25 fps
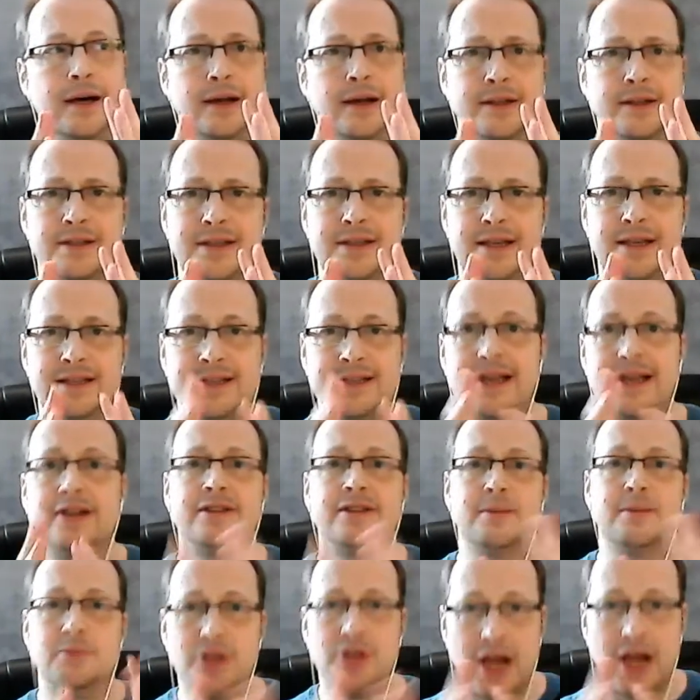let's say,
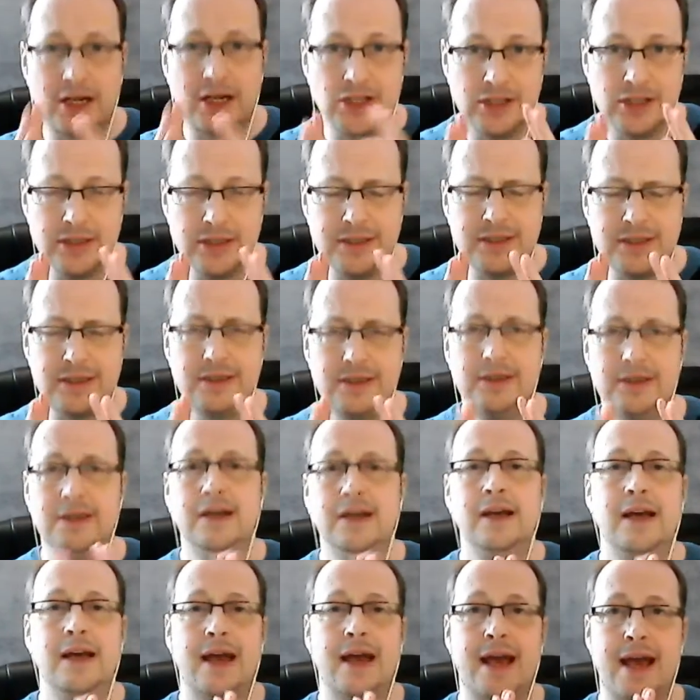sales objections.
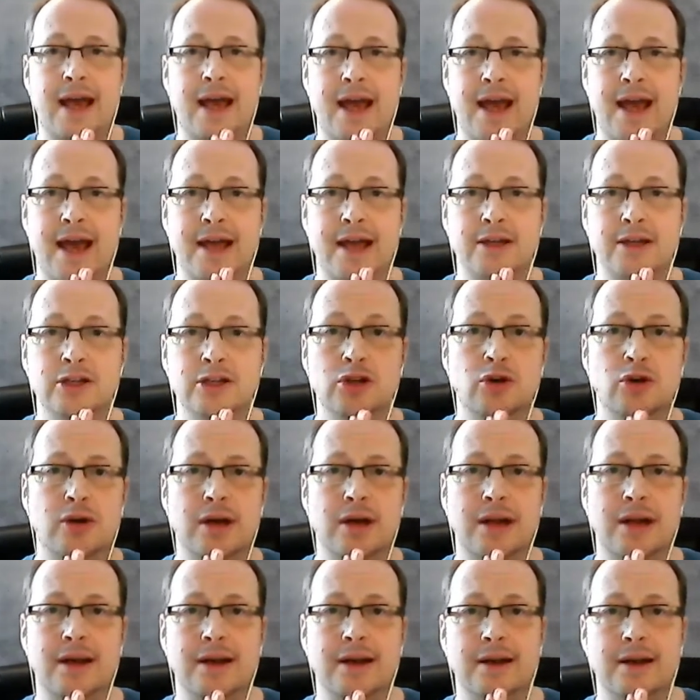And you
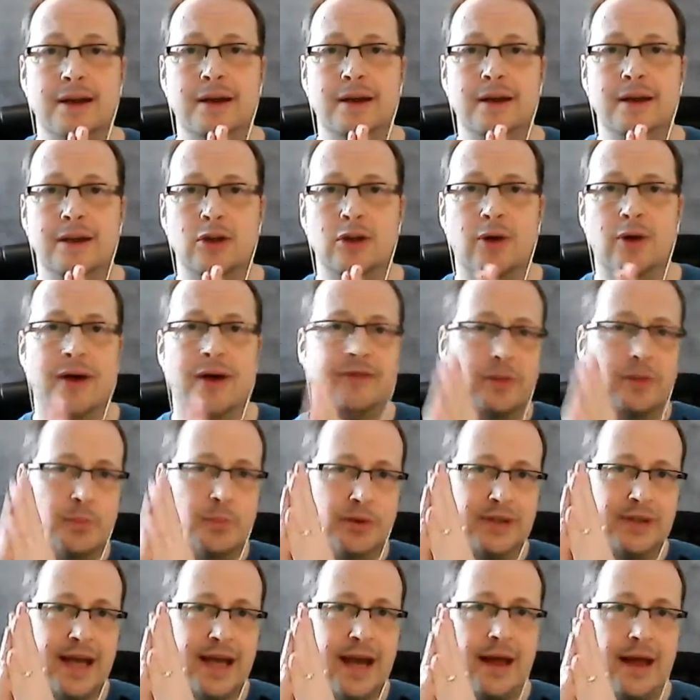don't have to
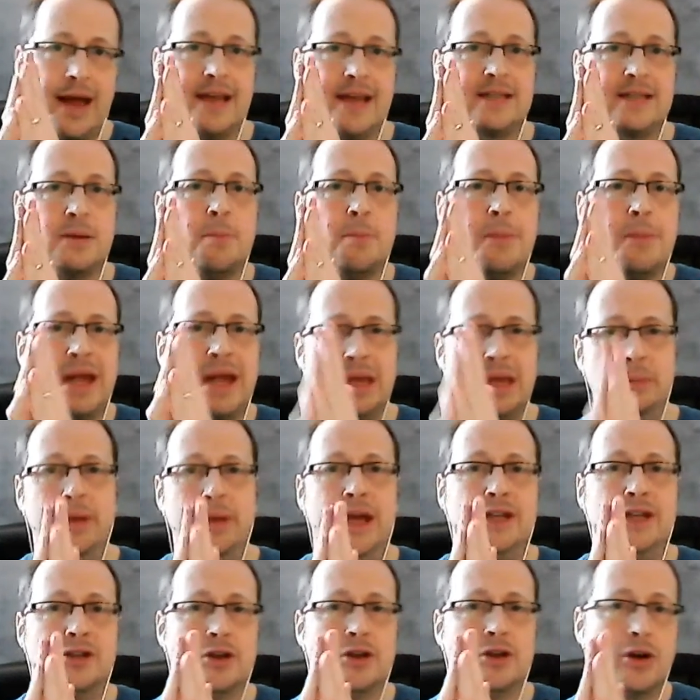put that as a main
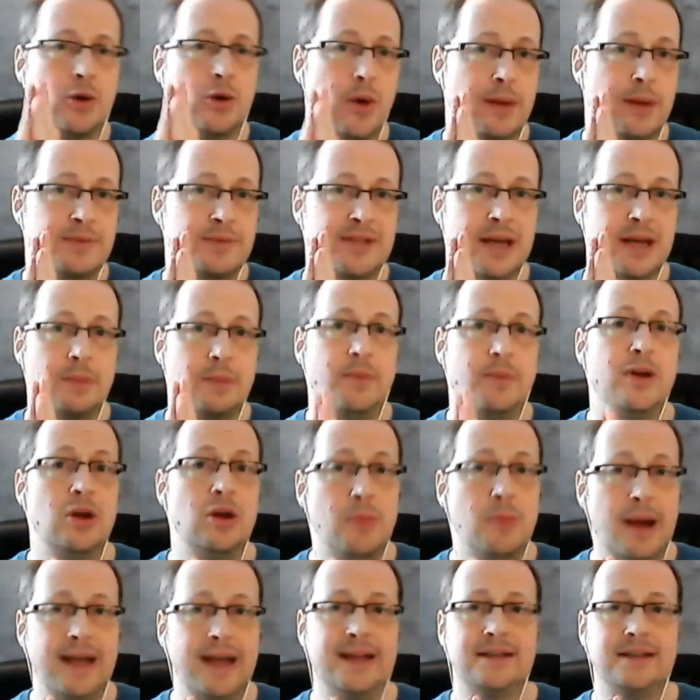page on your website, but you
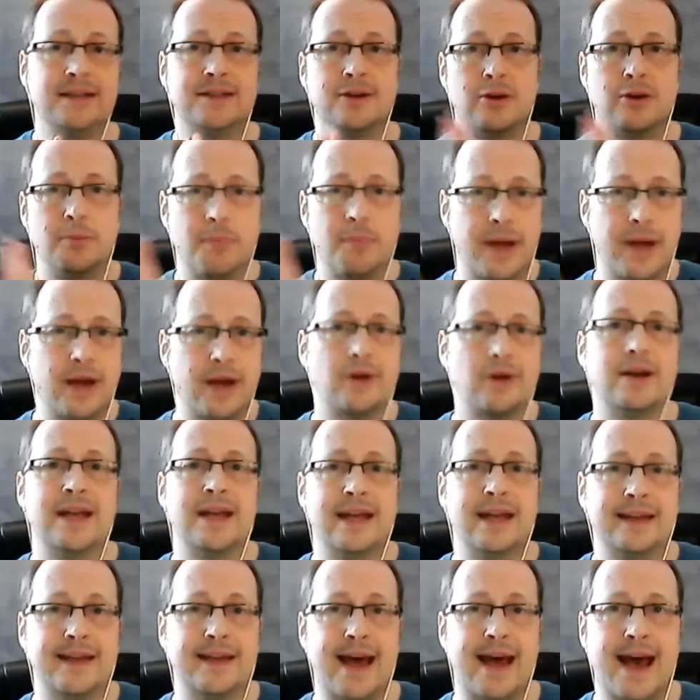might consider
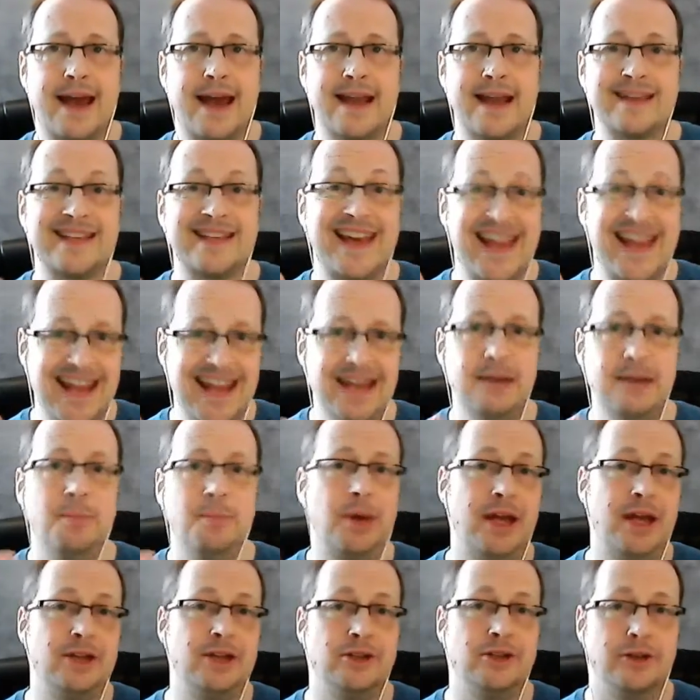burying that as a hidden
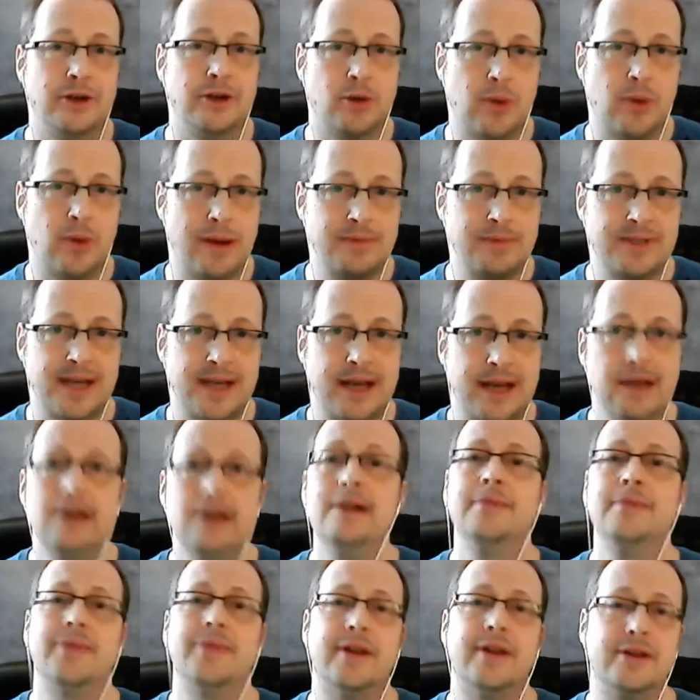page in your website
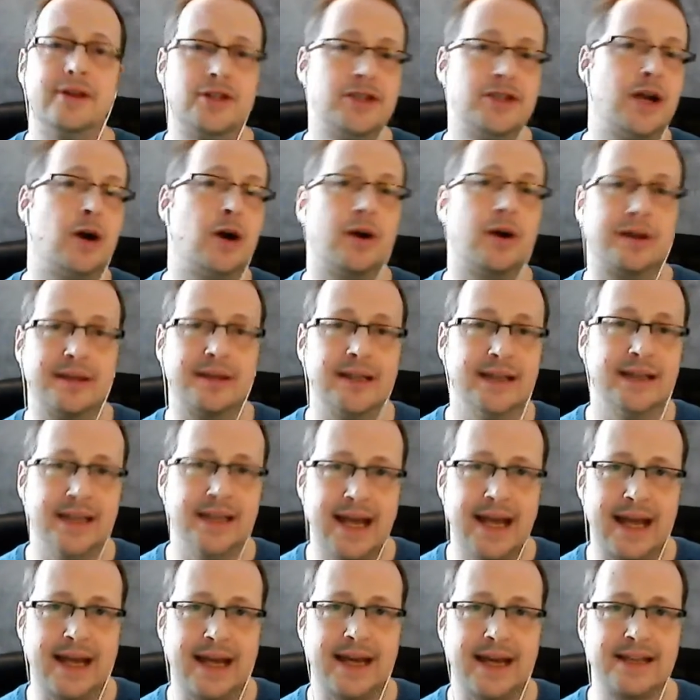and sharing the
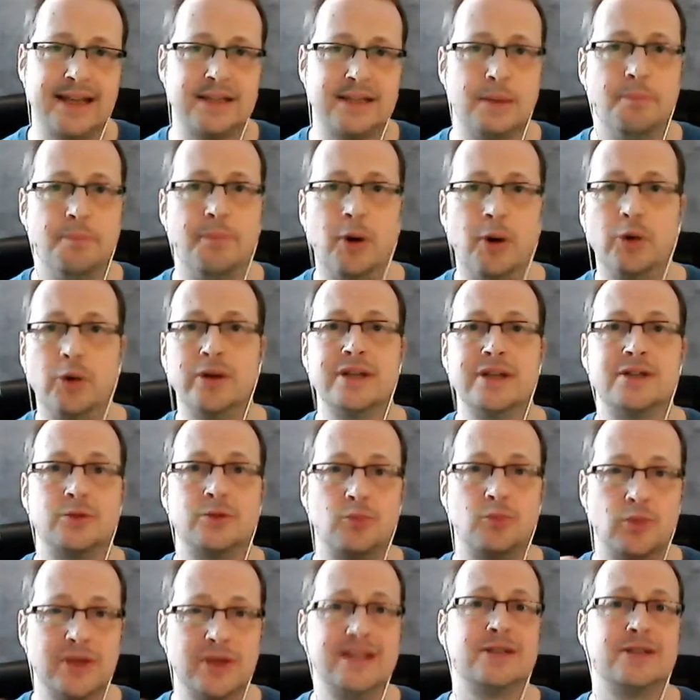link as a bonus
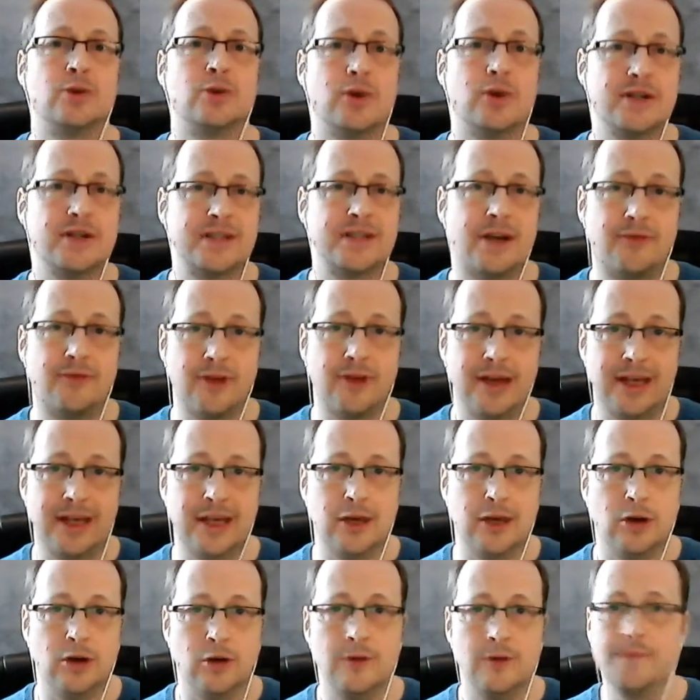resource
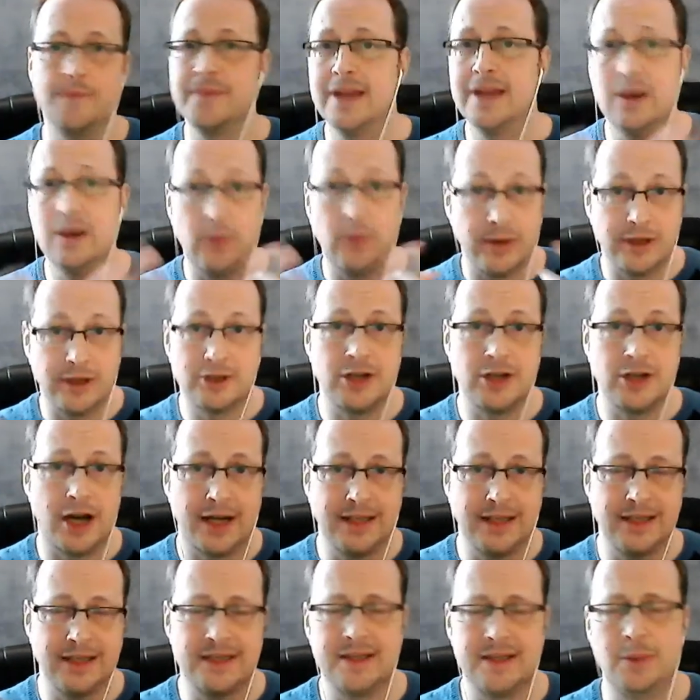FAQ when you're
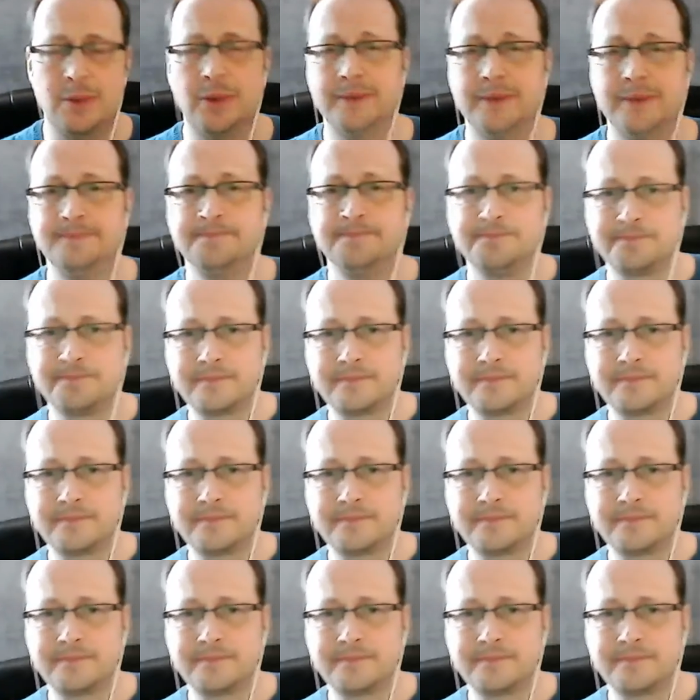talking to someone.